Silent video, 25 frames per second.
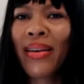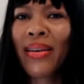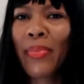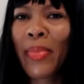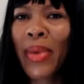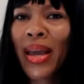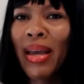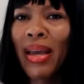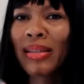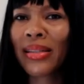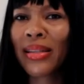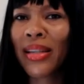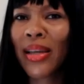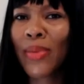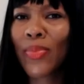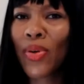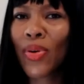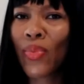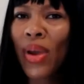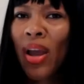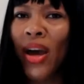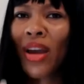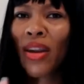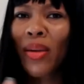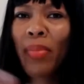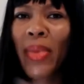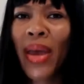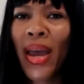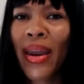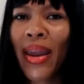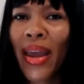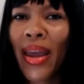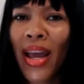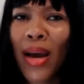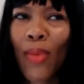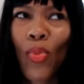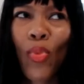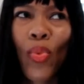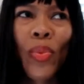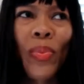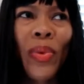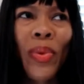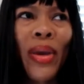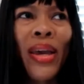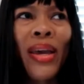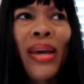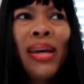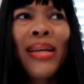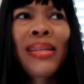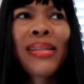The man sleeping around. The man ain't helping with
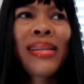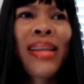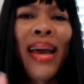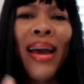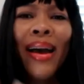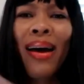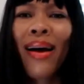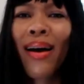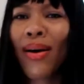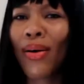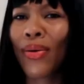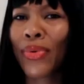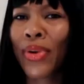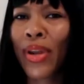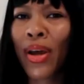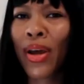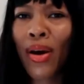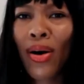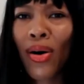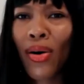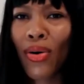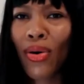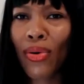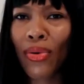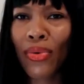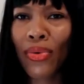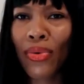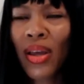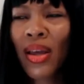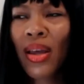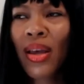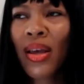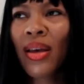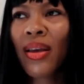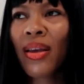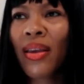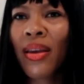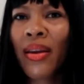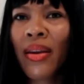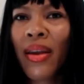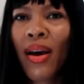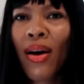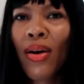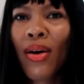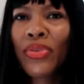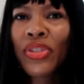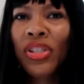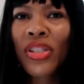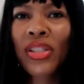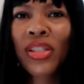kids now. No, you
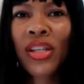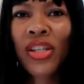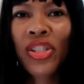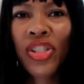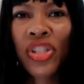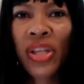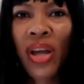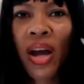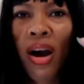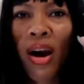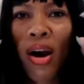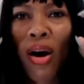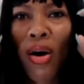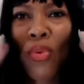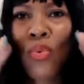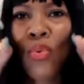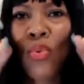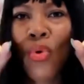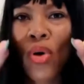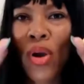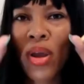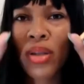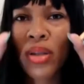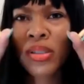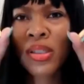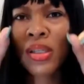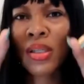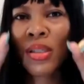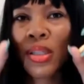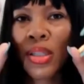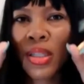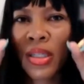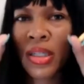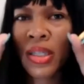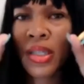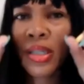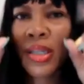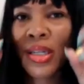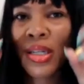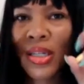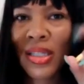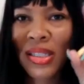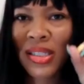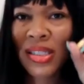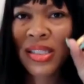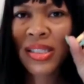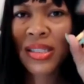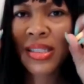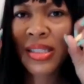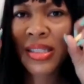know, just because y'all want to look good in
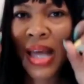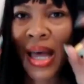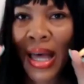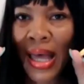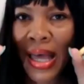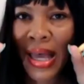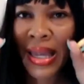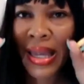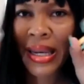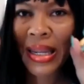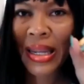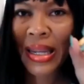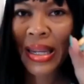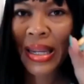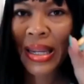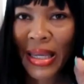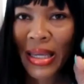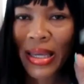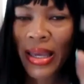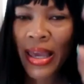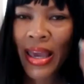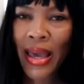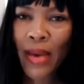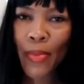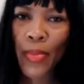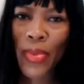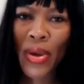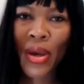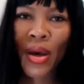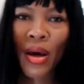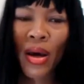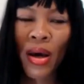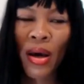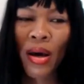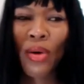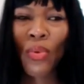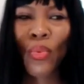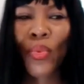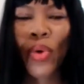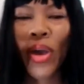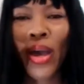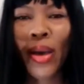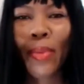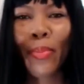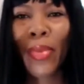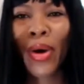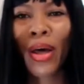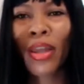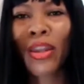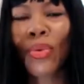society, can be an
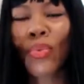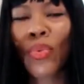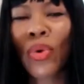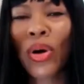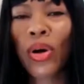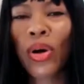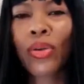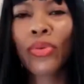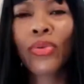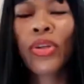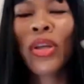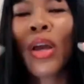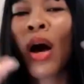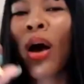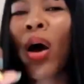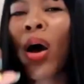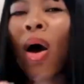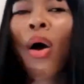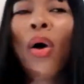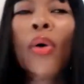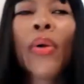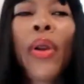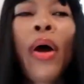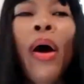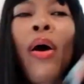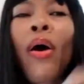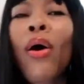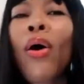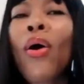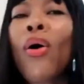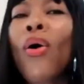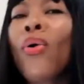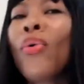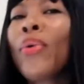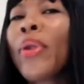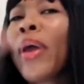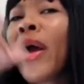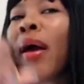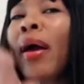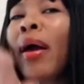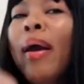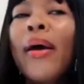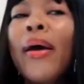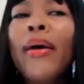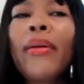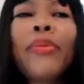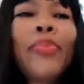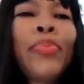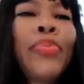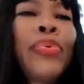unwed mother. Well, go on
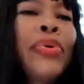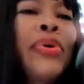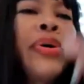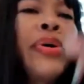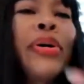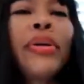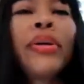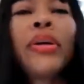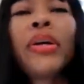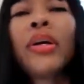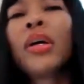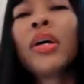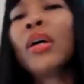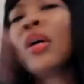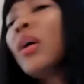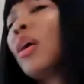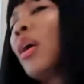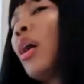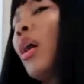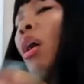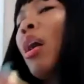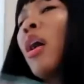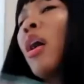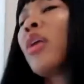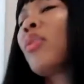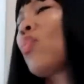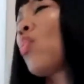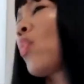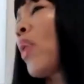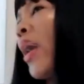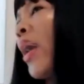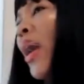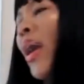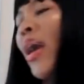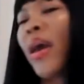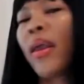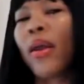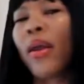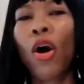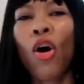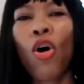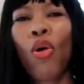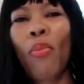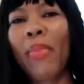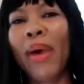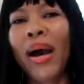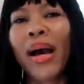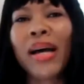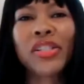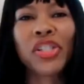and put unwed on
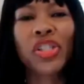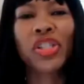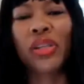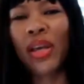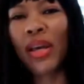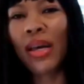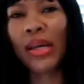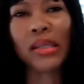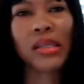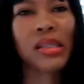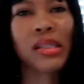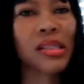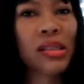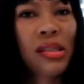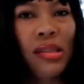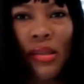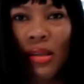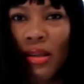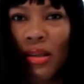my chest.